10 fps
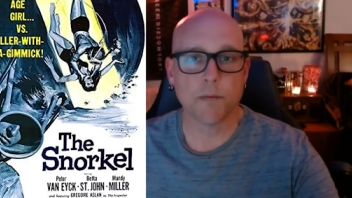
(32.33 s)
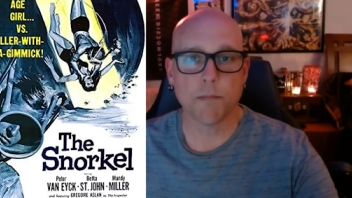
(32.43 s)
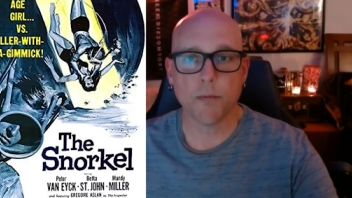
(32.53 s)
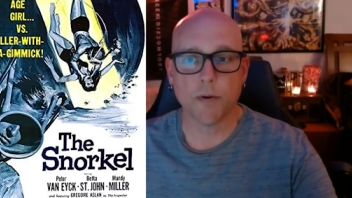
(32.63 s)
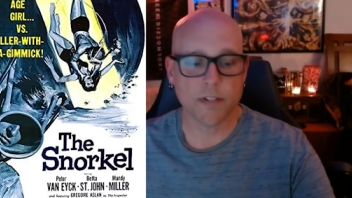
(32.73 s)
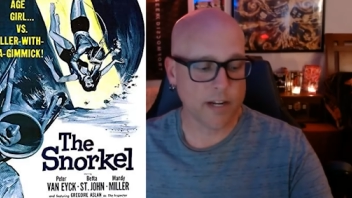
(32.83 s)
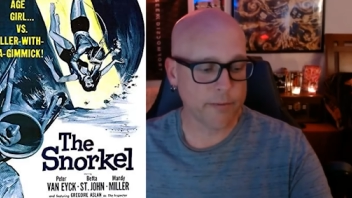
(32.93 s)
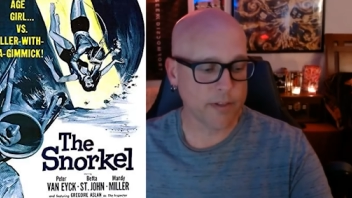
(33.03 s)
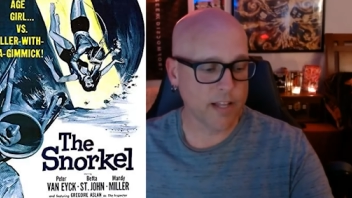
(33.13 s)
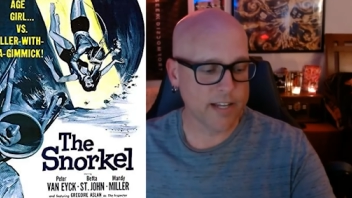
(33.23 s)
be one that I
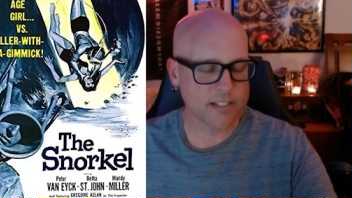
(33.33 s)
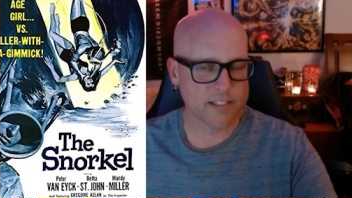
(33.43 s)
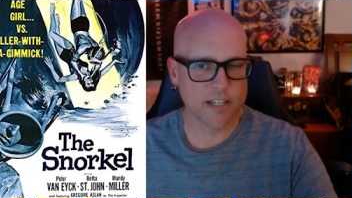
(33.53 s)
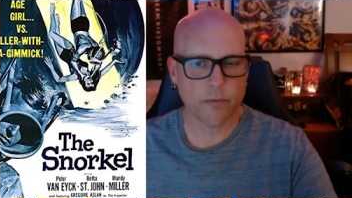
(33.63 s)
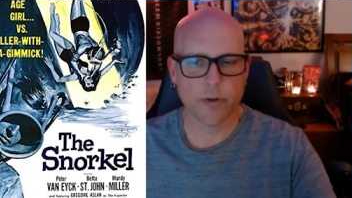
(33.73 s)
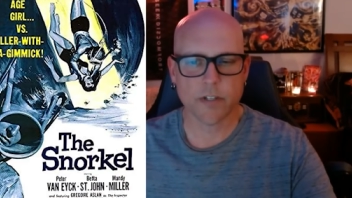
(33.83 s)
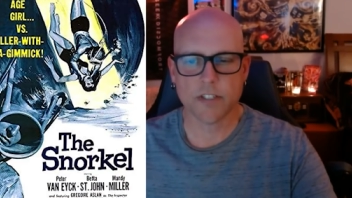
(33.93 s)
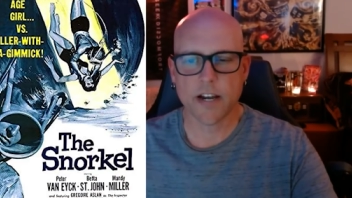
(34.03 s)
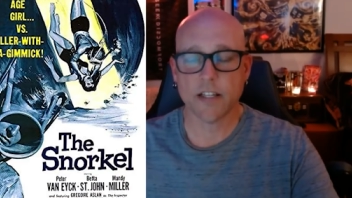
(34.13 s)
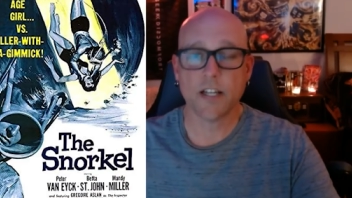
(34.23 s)
would like. It's kind of a weird
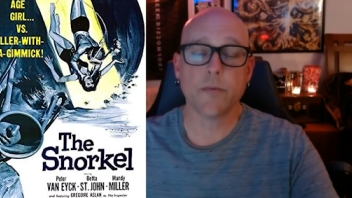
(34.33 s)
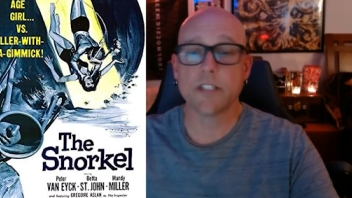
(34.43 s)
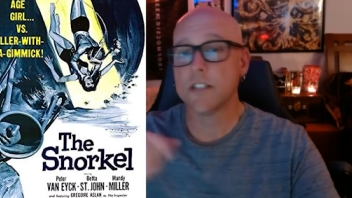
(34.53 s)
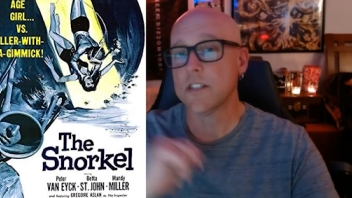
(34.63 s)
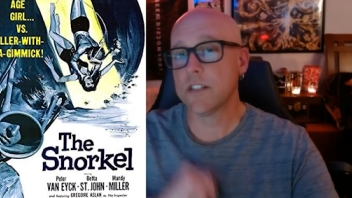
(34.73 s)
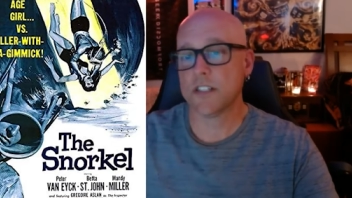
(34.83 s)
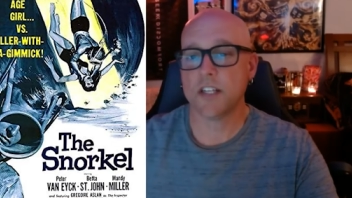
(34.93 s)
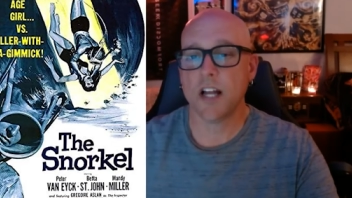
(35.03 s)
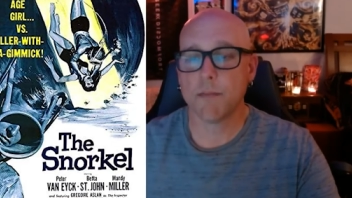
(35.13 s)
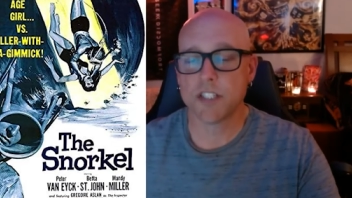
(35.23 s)
title. Anyways, here's the
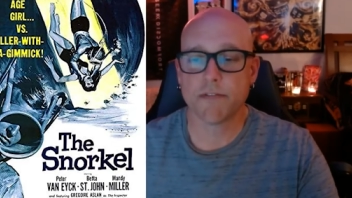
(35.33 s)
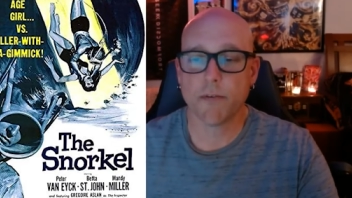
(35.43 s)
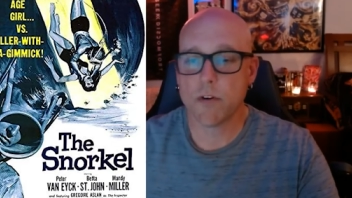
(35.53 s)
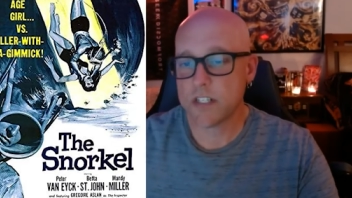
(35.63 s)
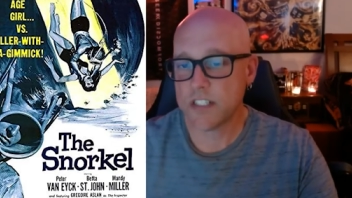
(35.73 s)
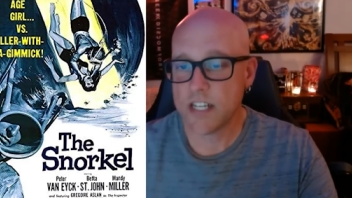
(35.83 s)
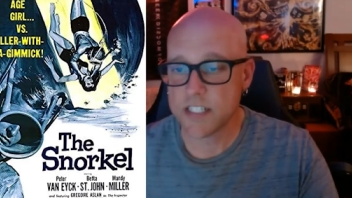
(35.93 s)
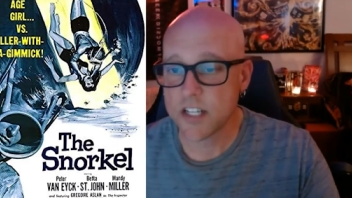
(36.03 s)
synopsis for it. It states,